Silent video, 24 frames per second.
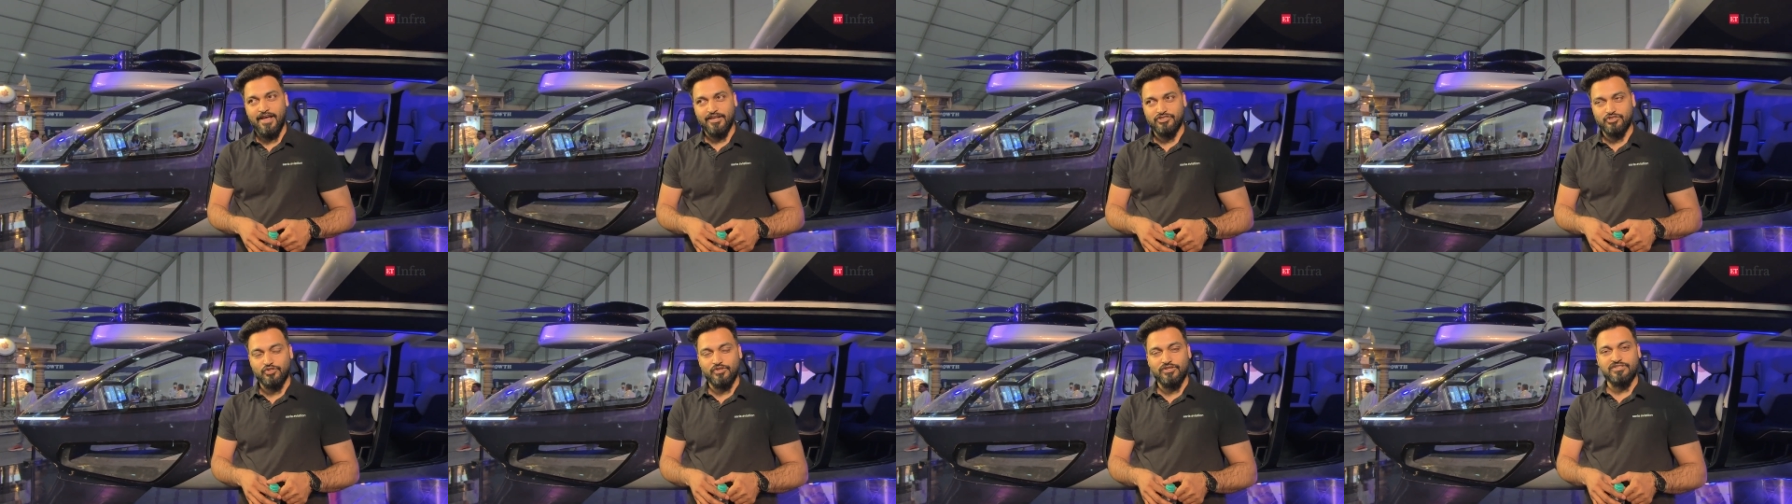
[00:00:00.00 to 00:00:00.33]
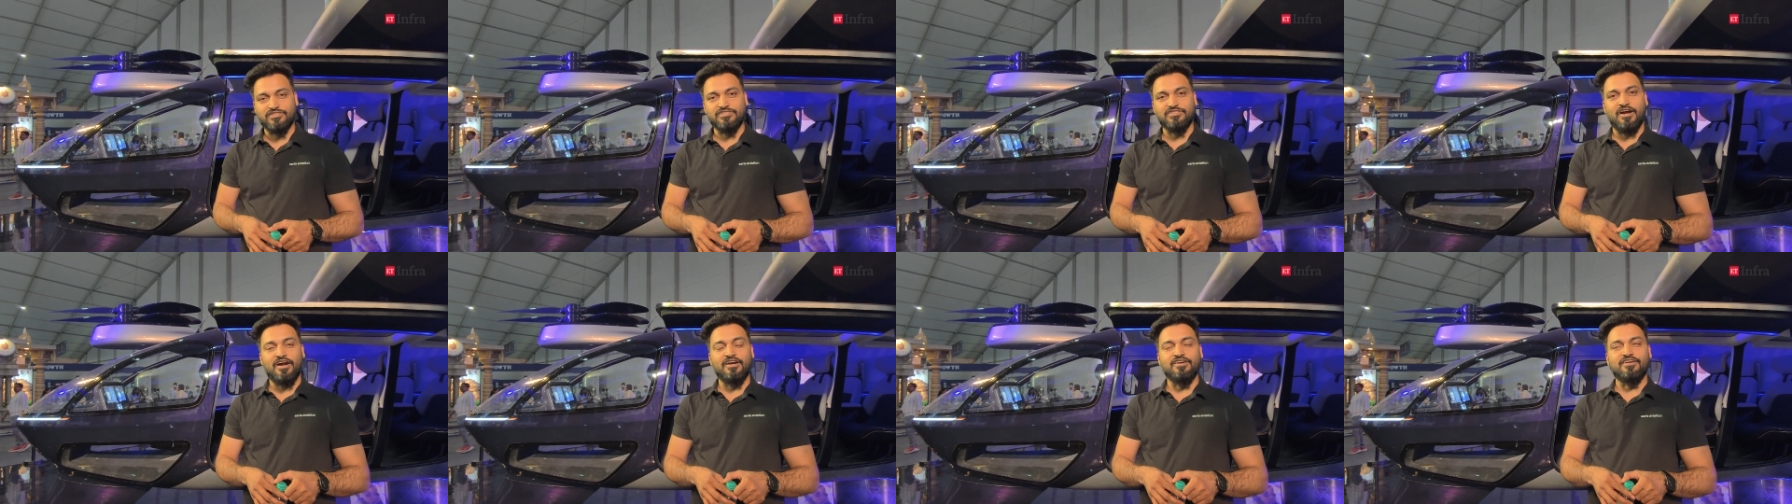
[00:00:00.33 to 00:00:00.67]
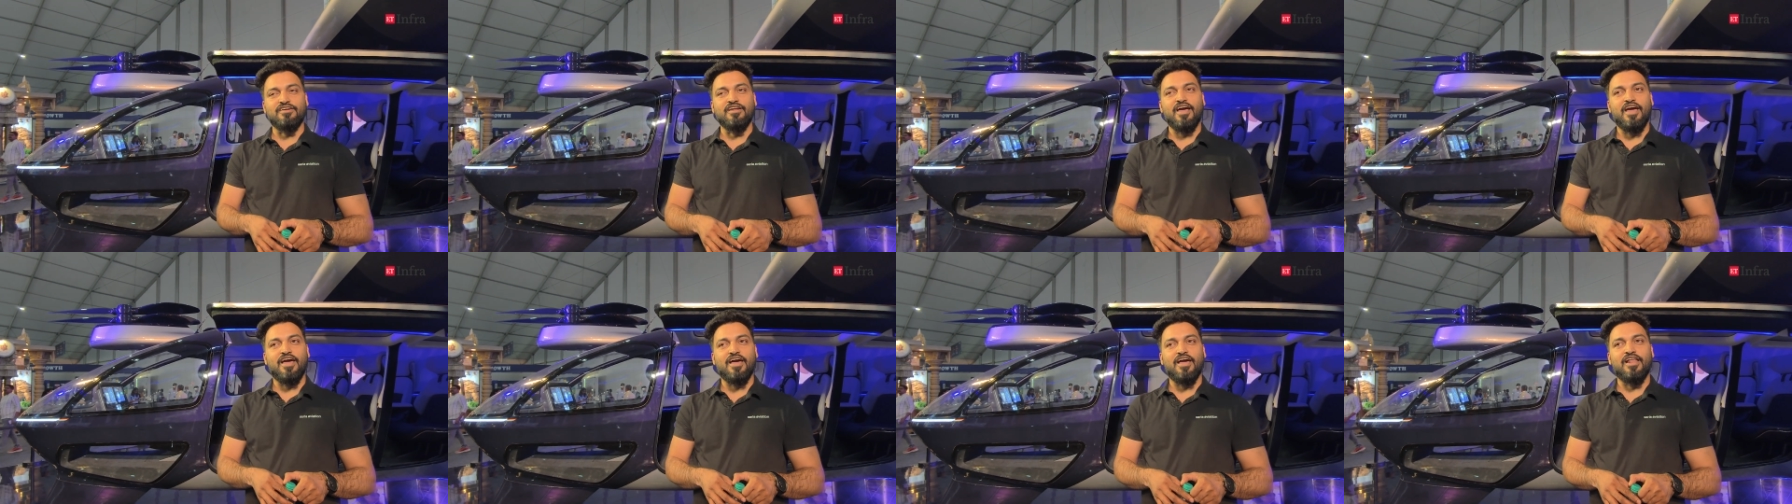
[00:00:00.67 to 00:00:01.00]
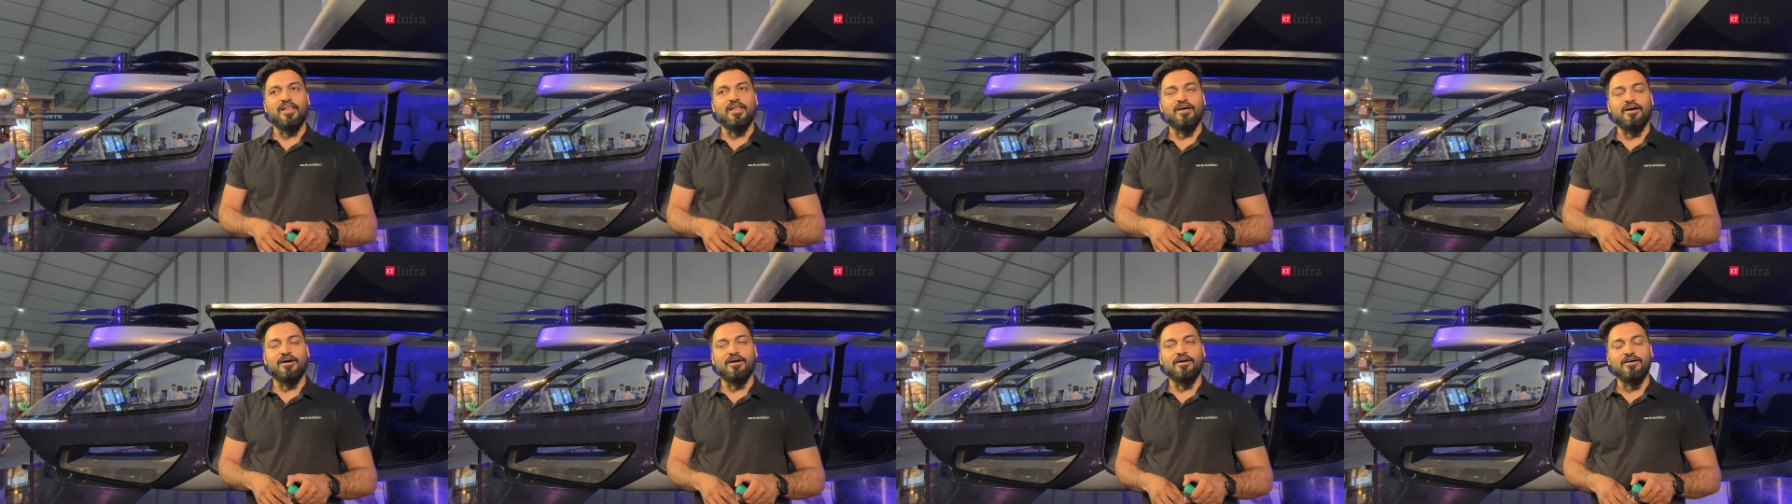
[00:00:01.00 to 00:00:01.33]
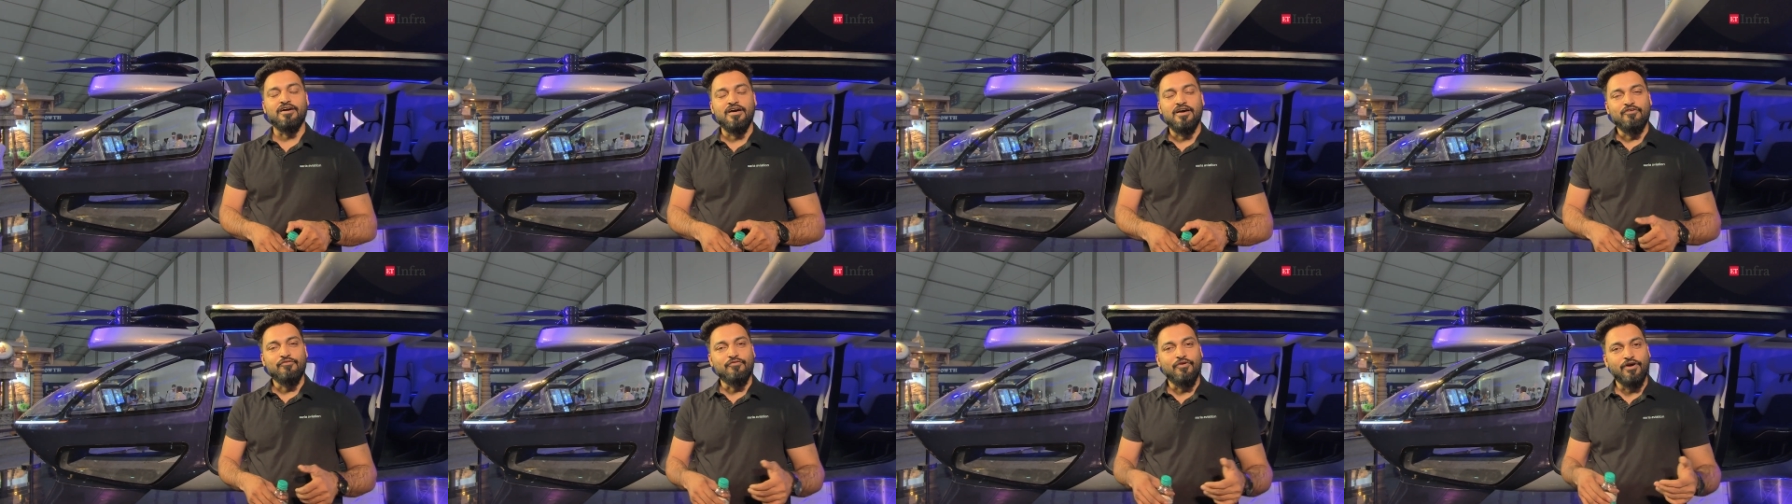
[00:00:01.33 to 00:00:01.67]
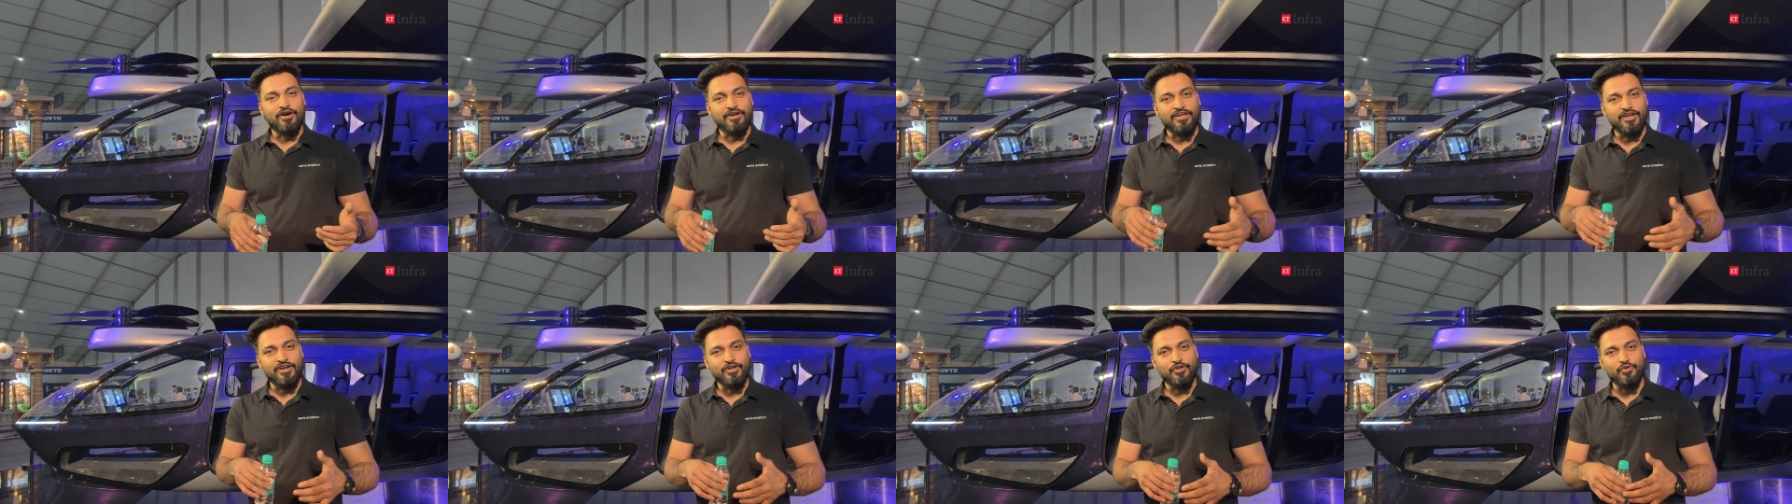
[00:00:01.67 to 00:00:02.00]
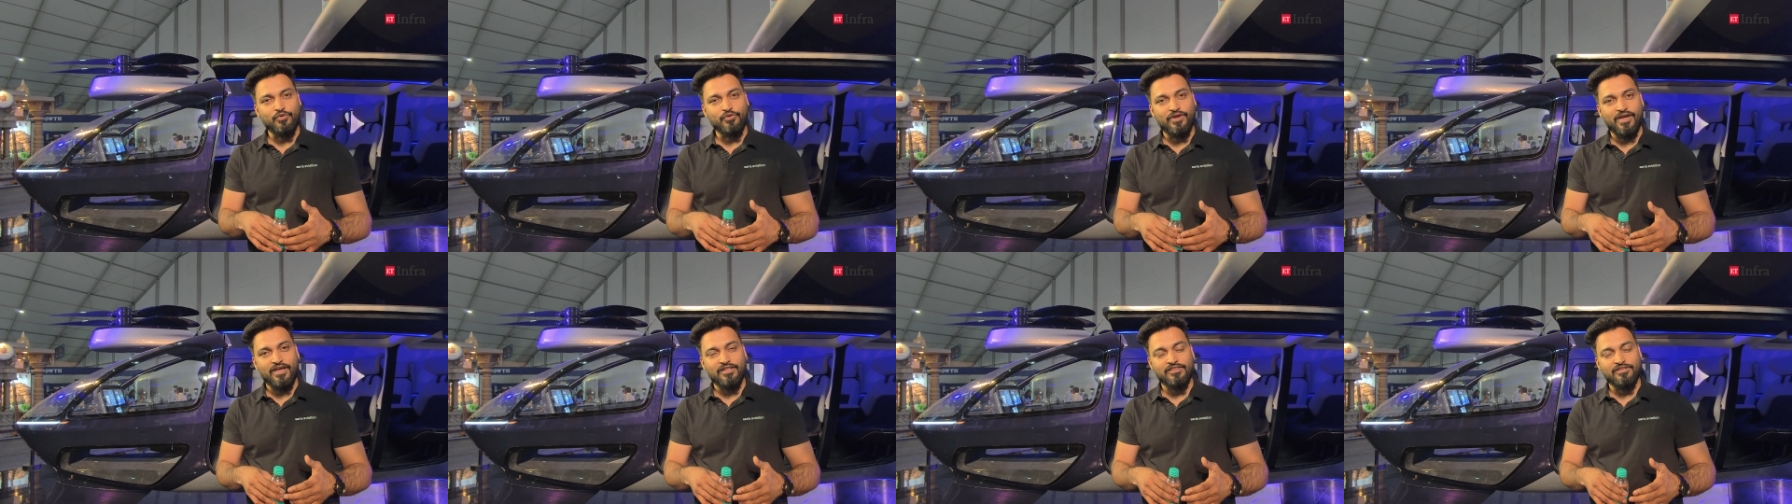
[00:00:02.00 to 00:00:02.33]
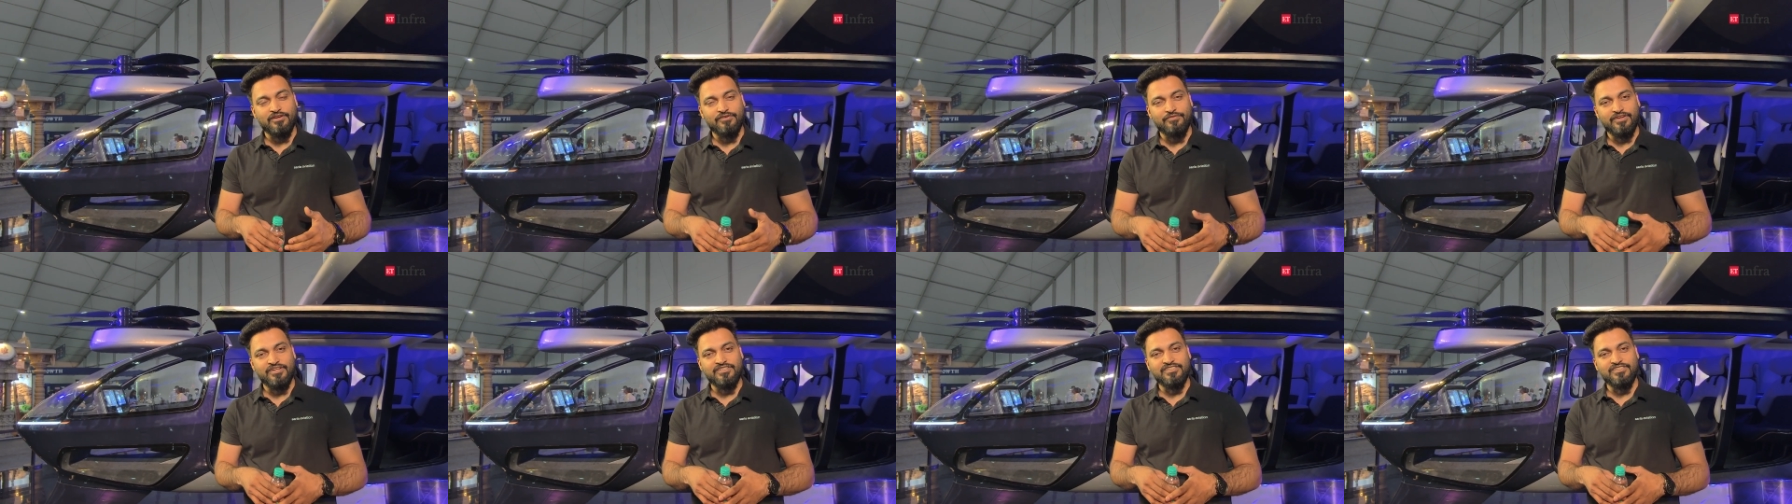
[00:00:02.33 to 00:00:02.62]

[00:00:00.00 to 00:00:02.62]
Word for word: actually start uh, working together